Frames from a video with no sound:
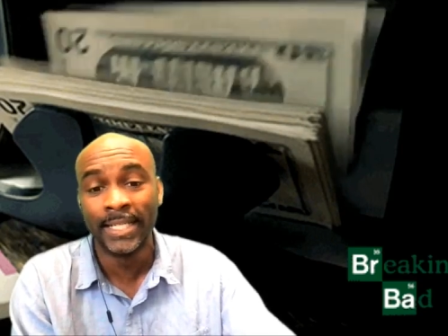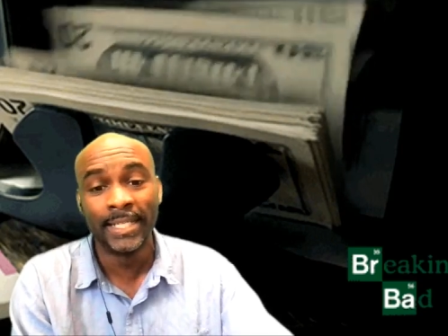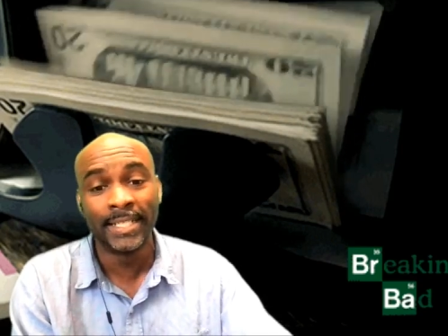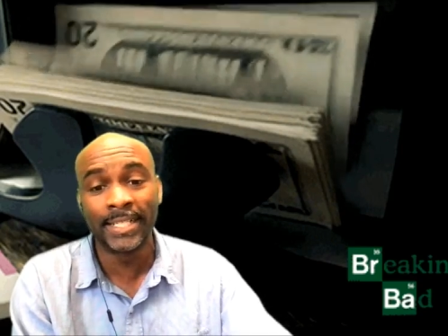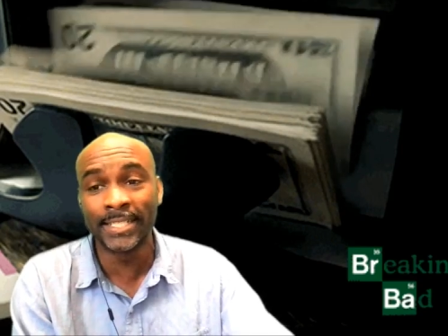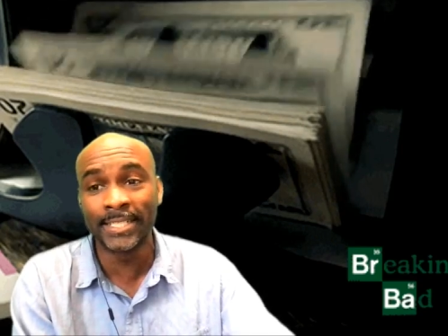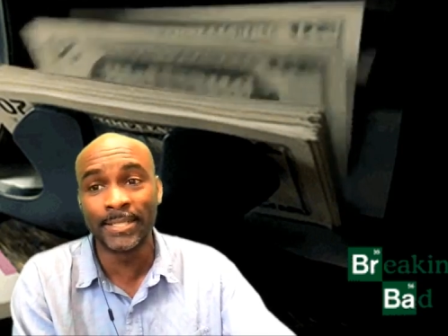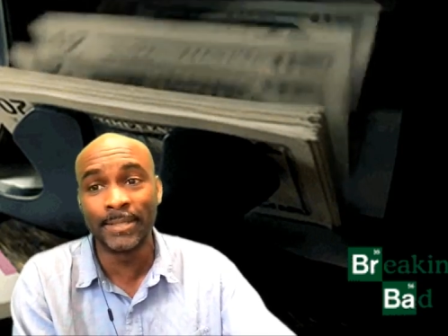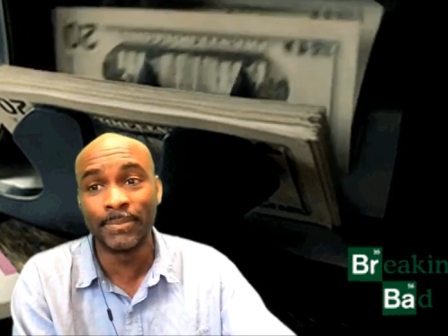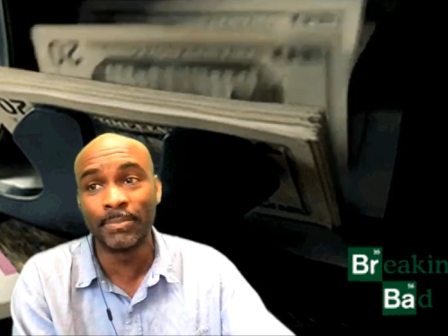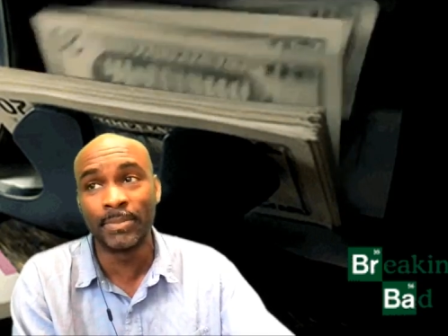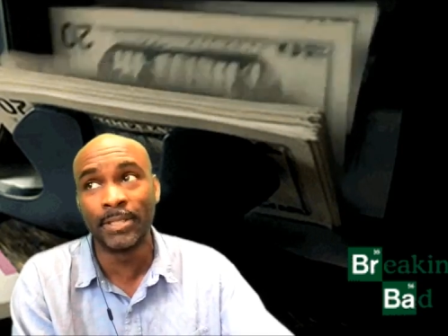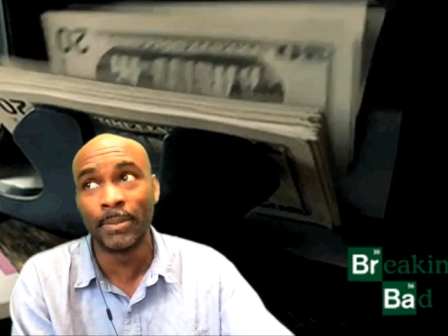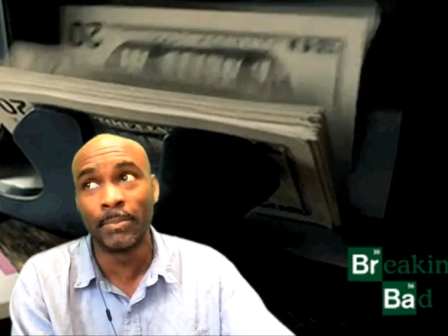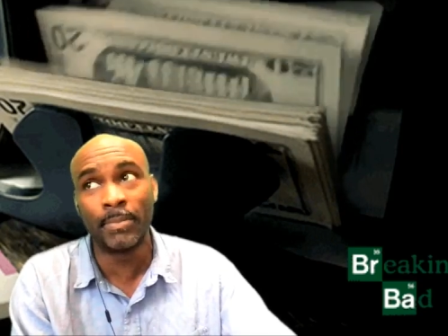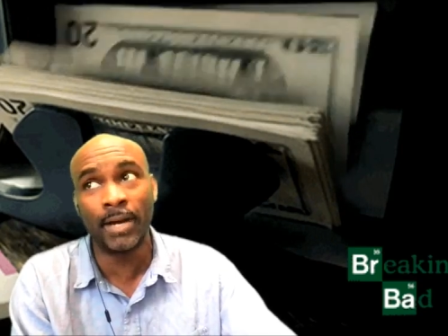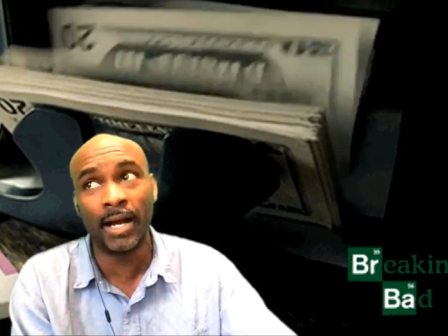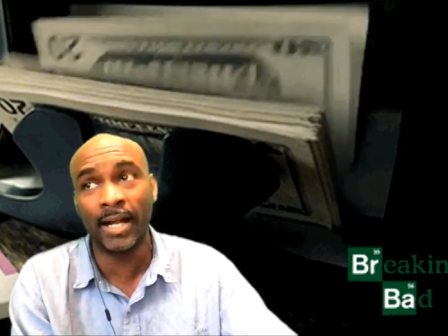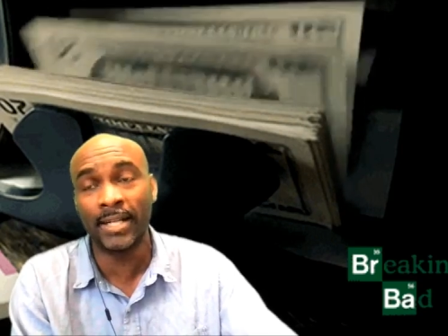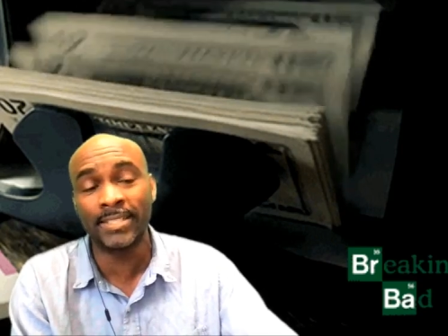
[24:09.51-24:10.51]
because the
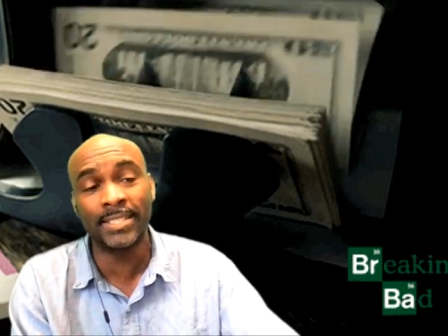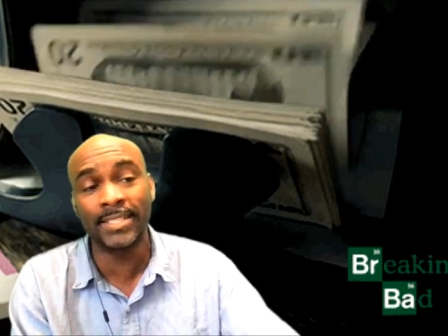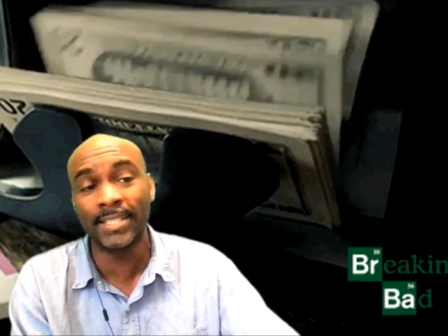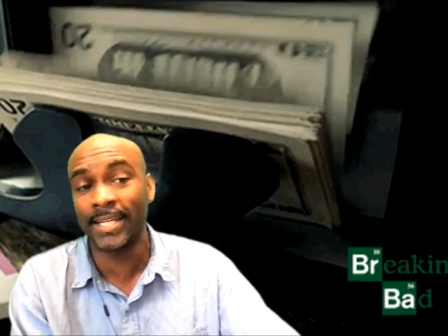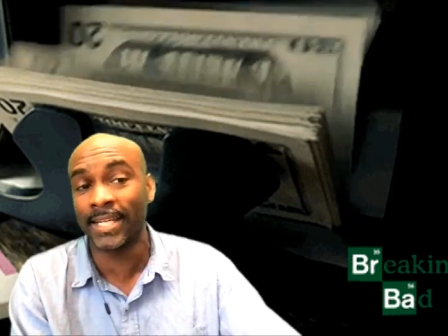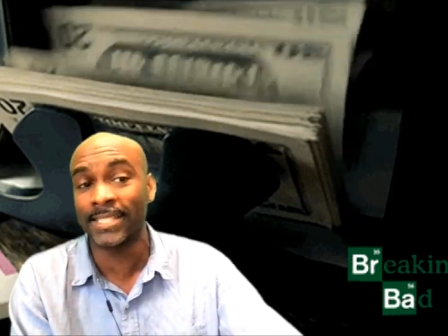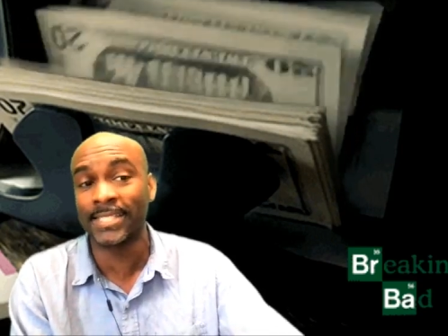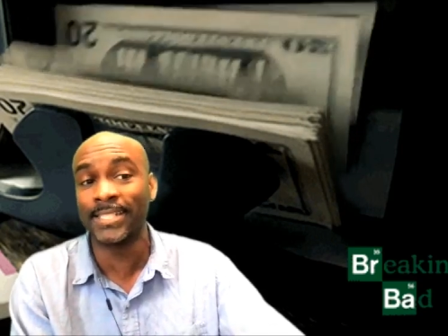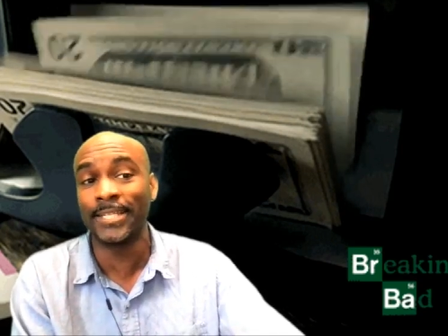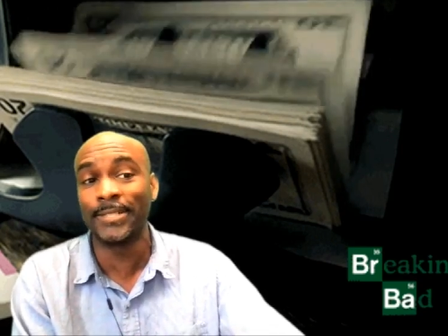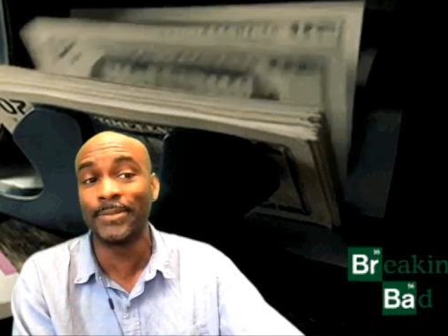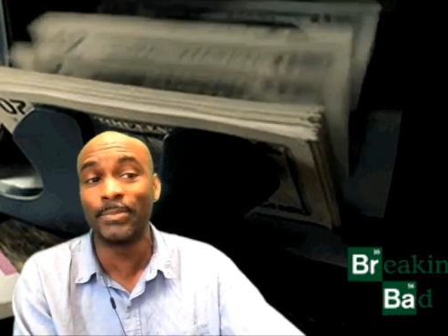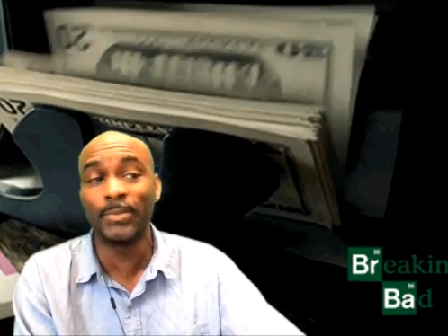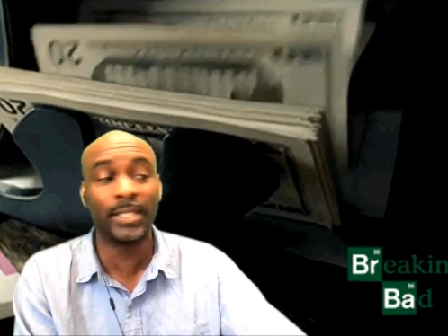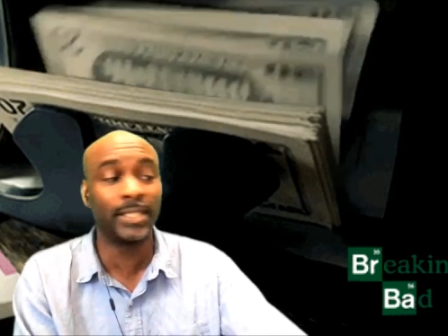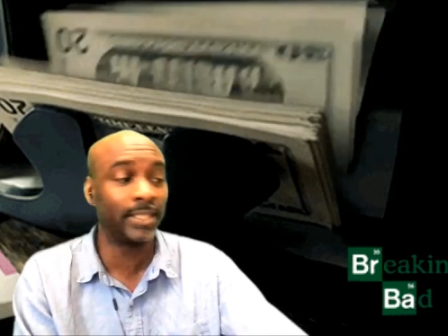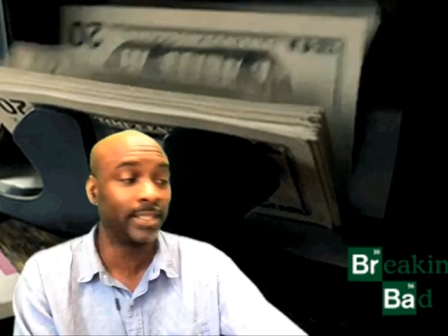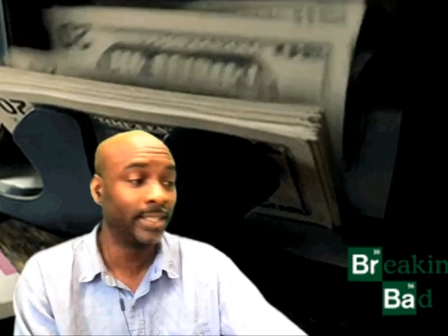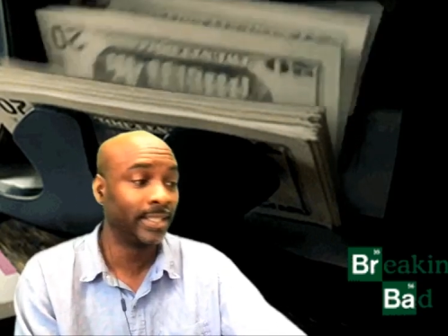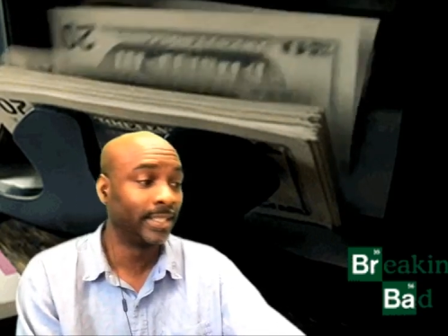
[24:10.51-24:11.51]
monster that's in
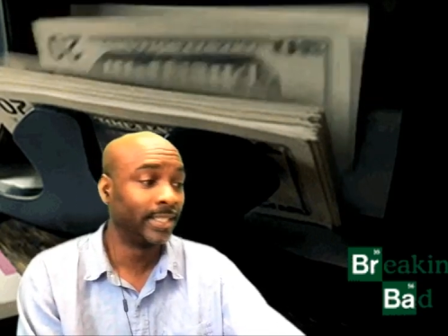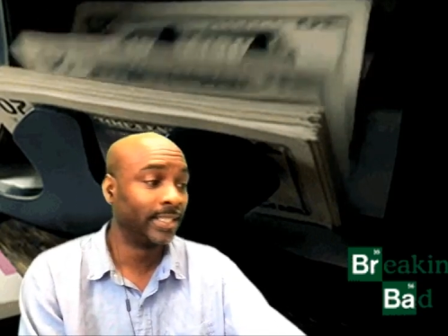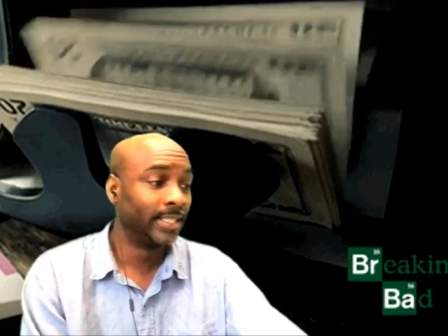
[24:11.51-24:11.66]
me,